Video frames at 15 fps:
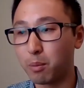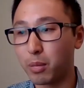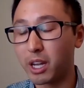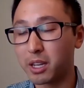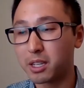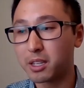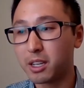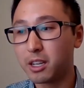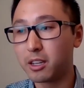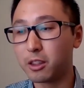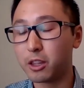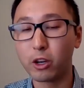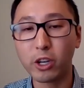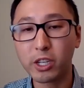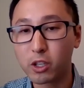But
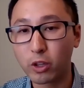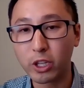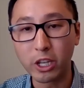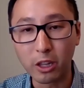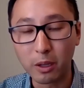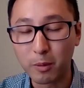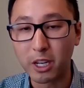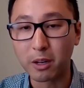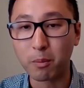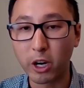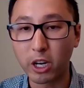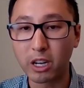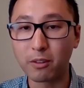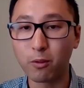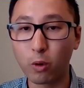there is only a limited
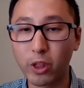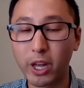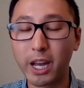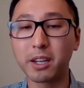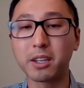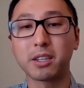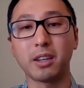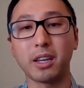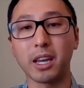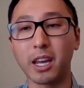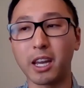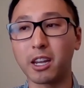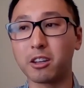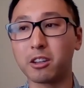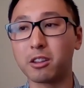market for that.
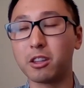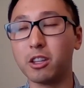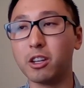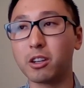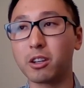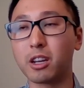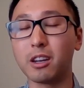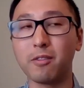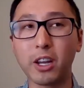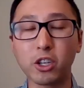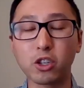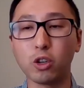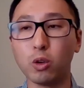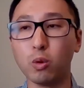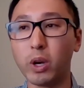And the
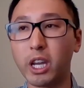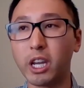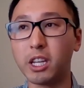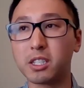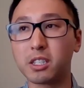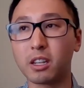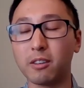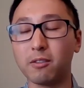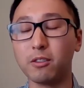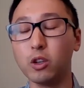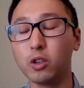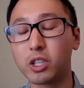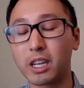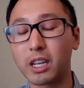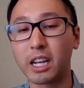conventional ways of
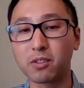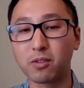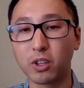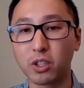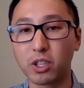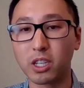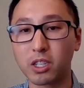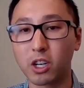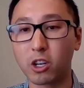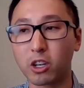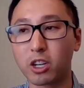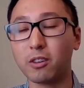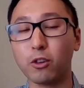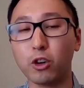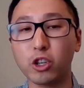using asphaltenes are
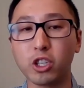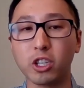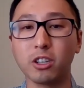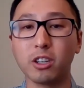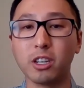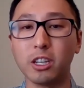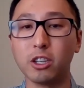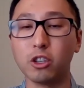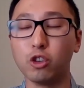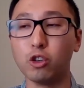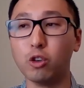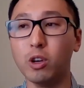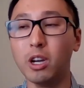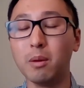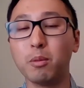conversion
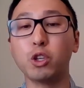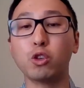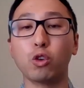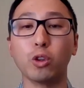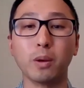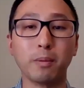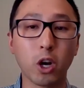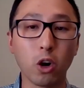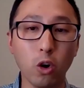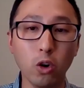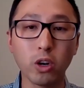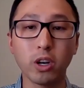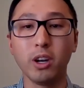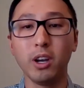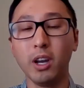into petroleum
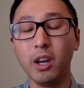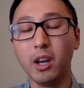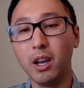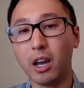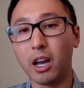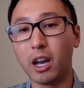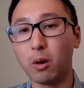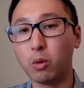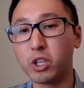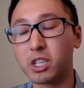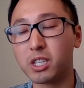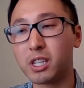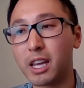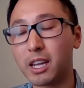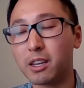coke, which
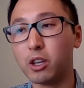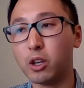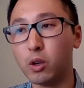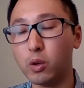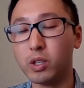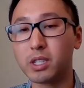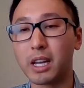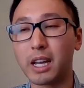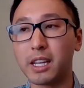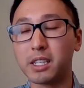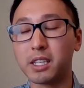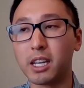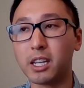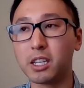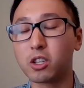is then used
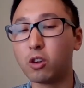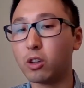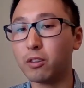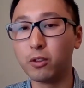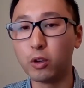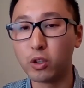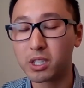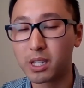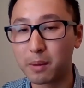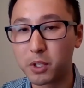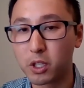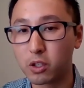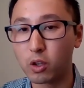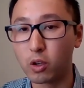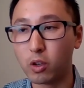as a solid fuel
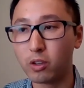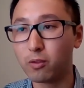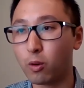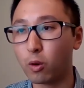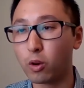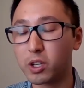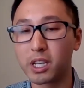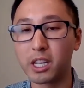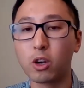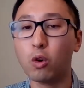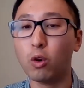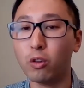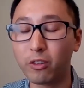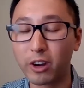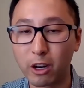substitute for, say,
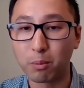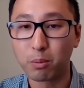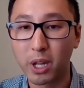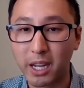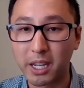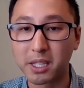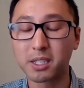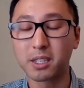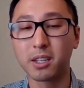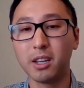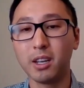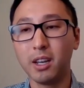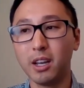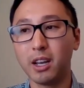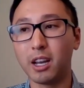coal-fired plants.
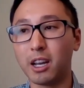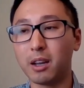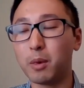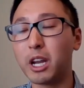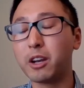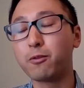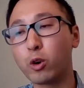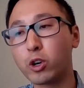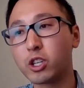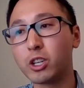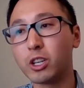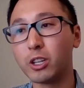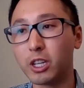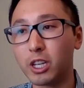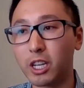
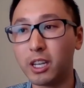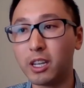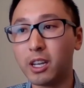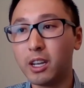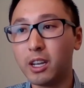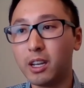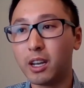Unfortunately,